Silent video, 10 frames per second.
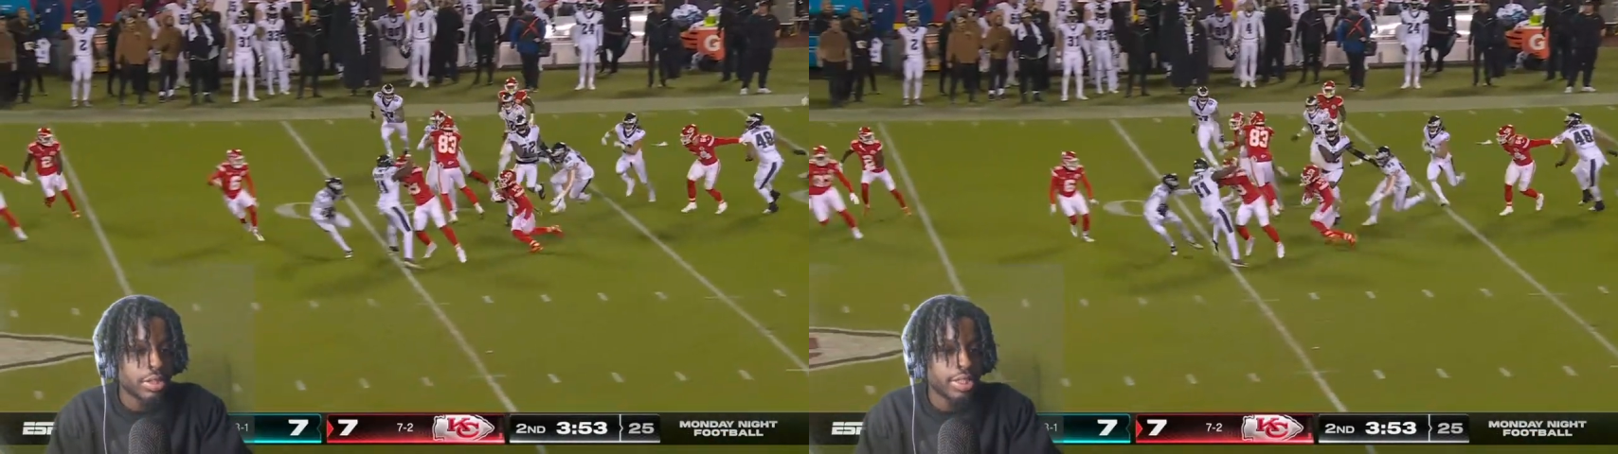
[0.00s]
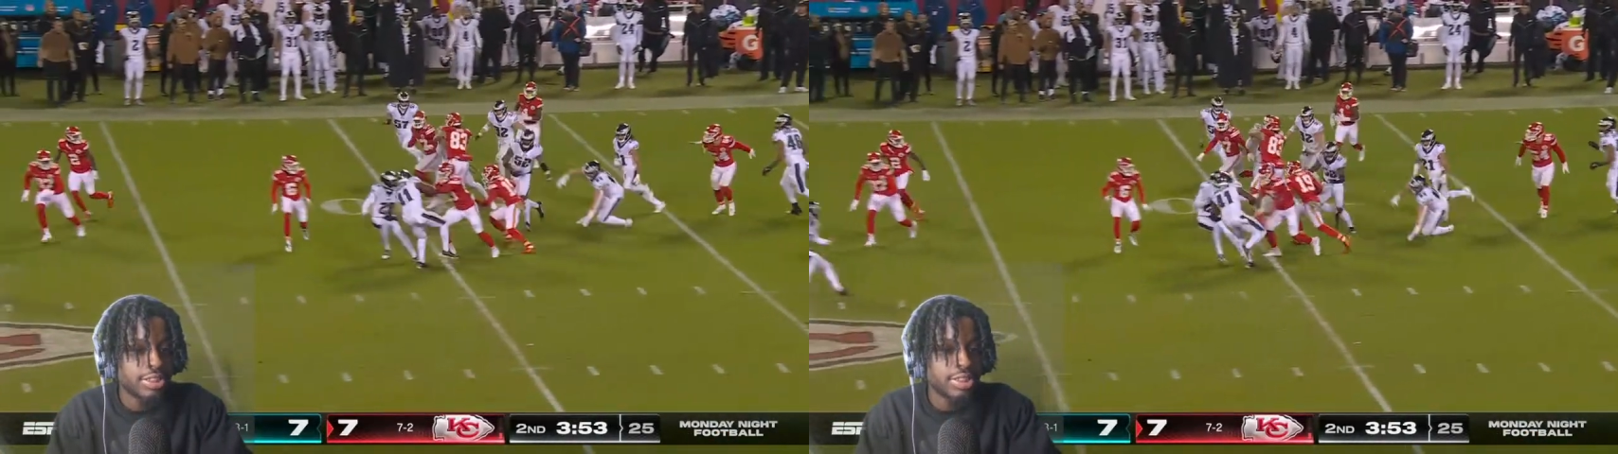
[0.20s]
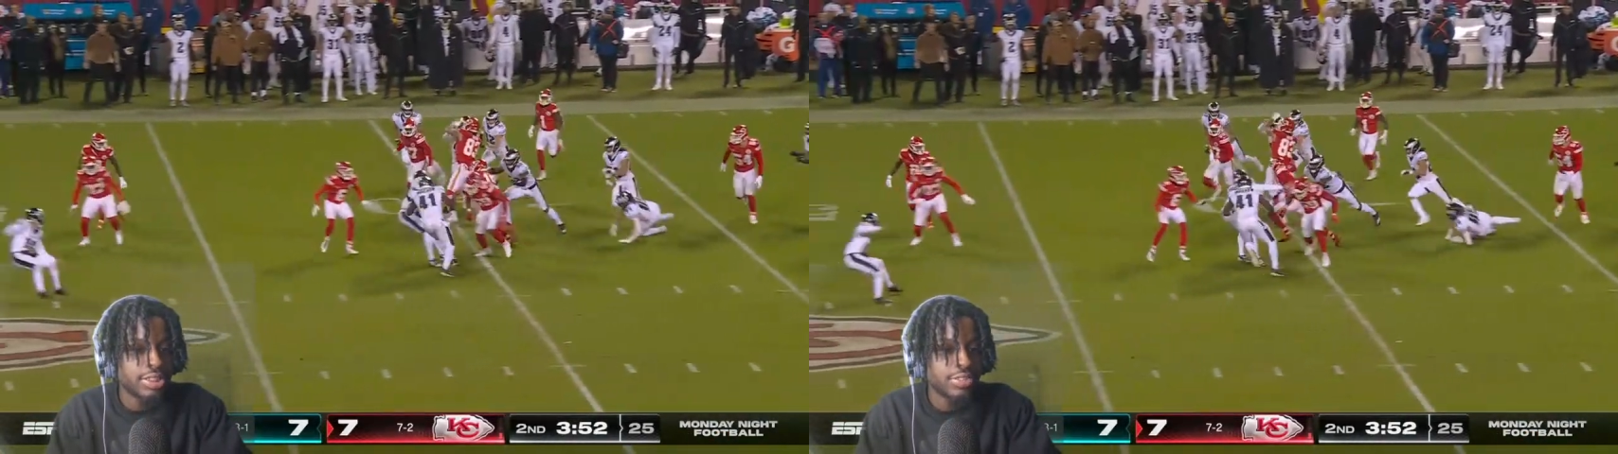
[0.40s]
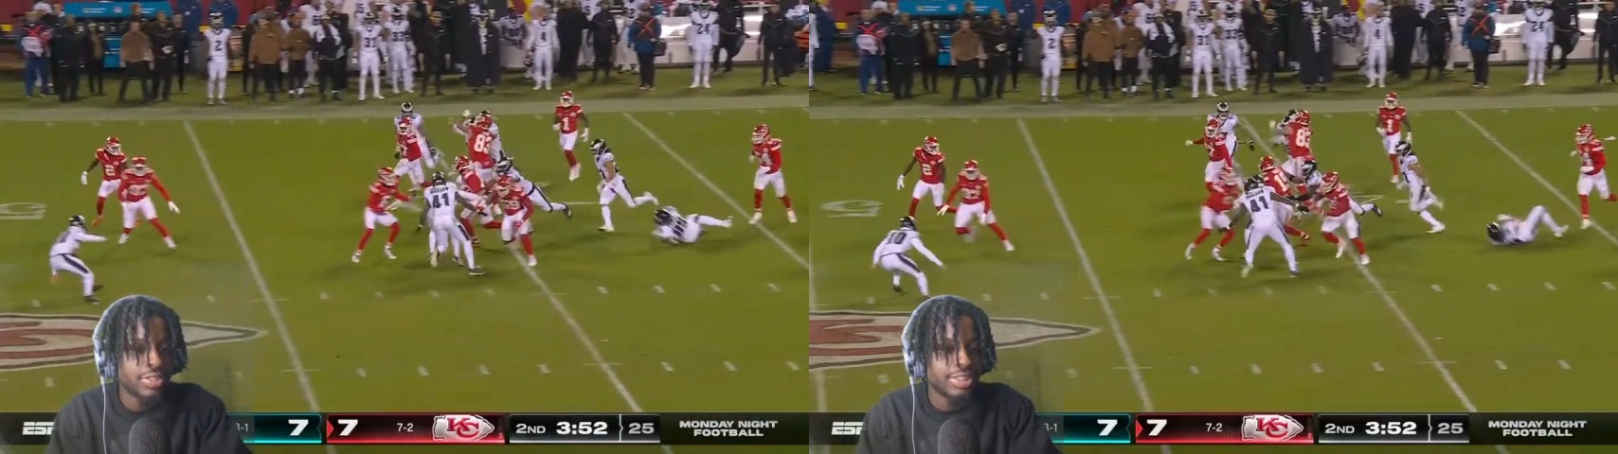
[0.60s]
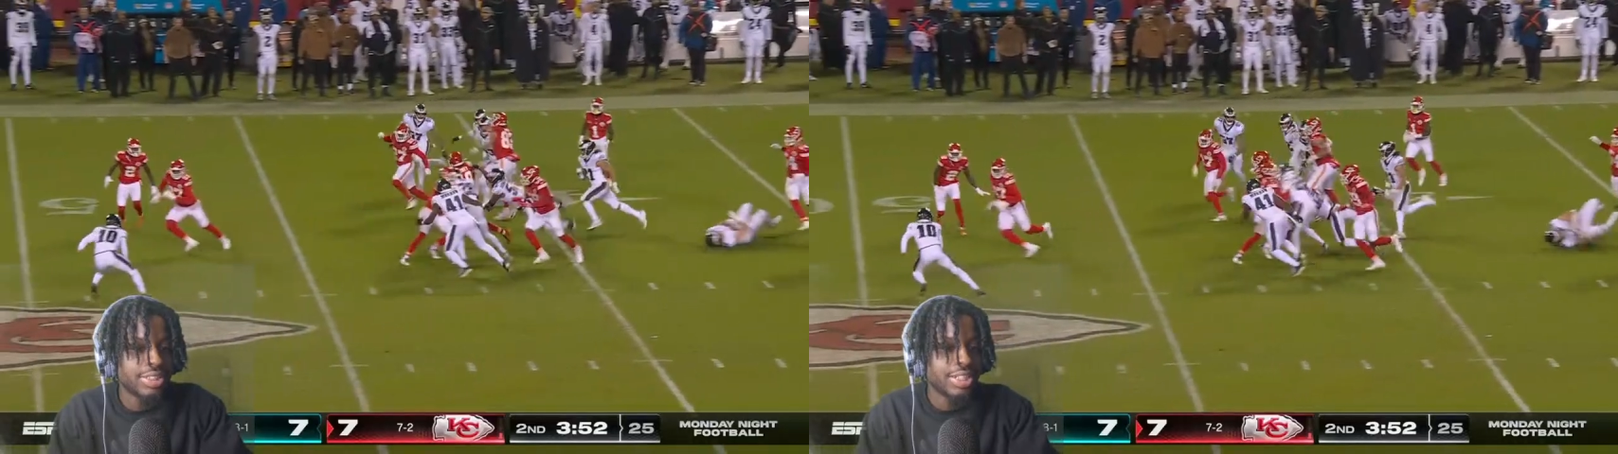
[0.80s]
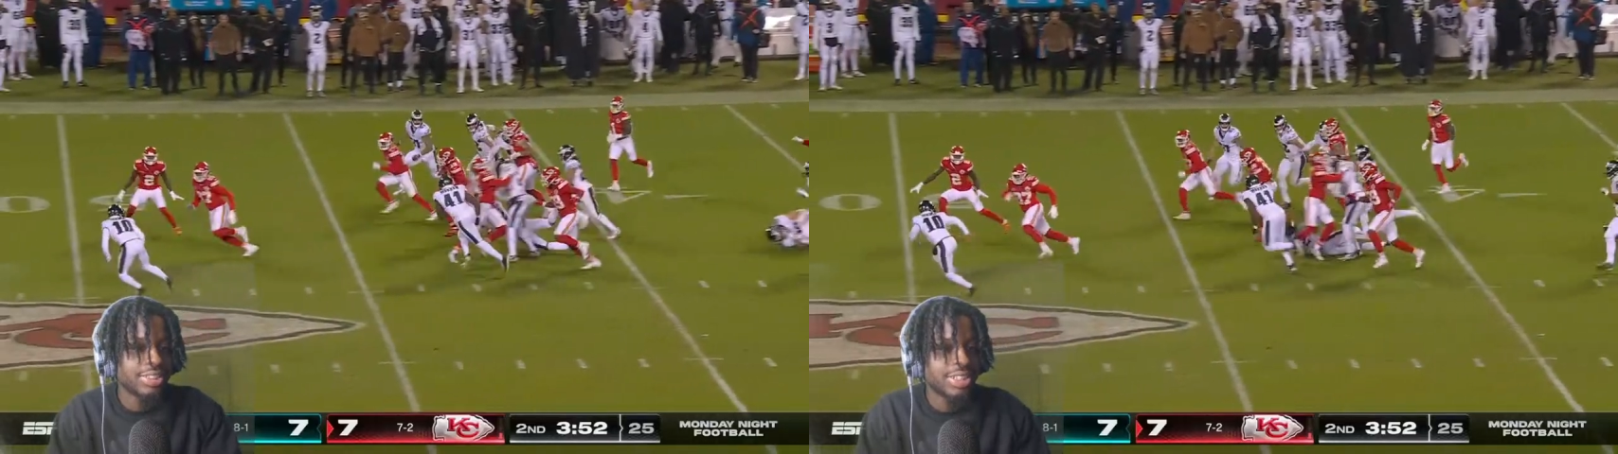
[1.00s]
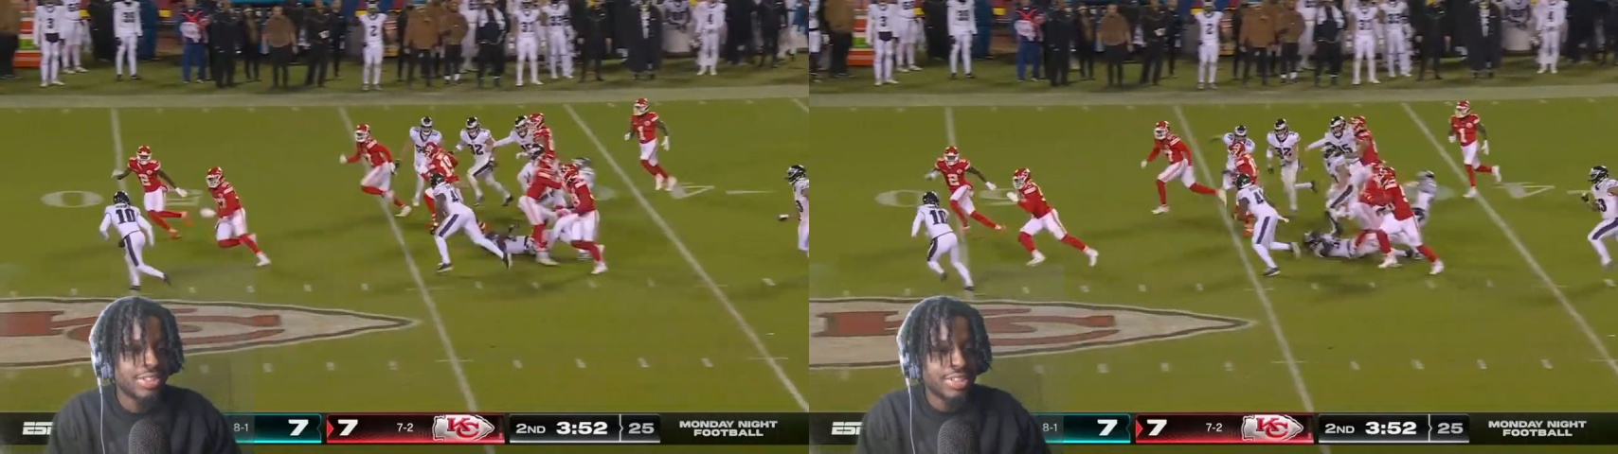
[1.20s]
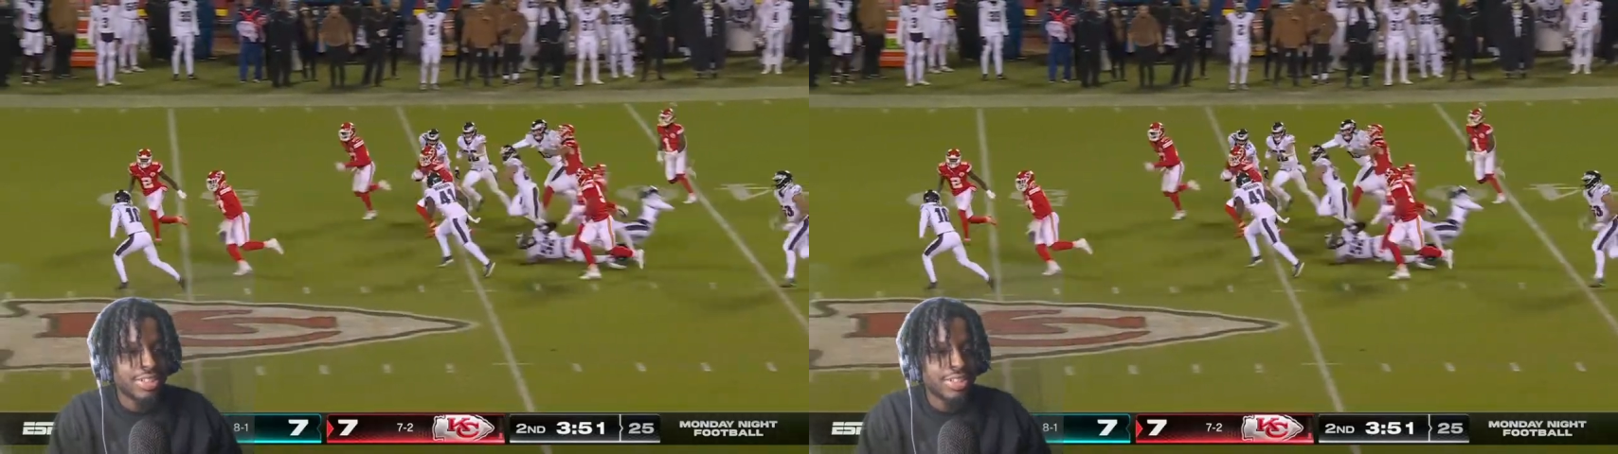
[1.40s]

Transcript: Yeah, he should have ran to the outside right